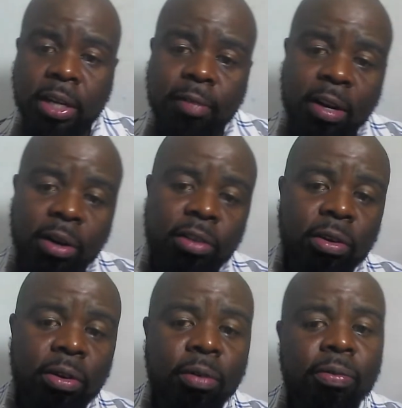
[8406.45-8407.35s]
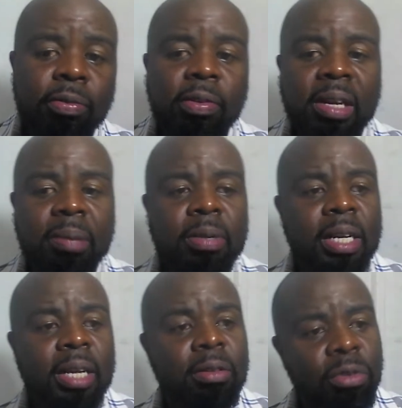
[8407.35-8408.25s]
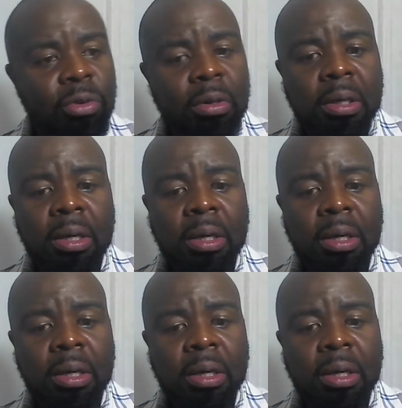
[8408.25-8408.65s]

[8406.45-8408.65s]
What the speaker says: Evaluation of substance use.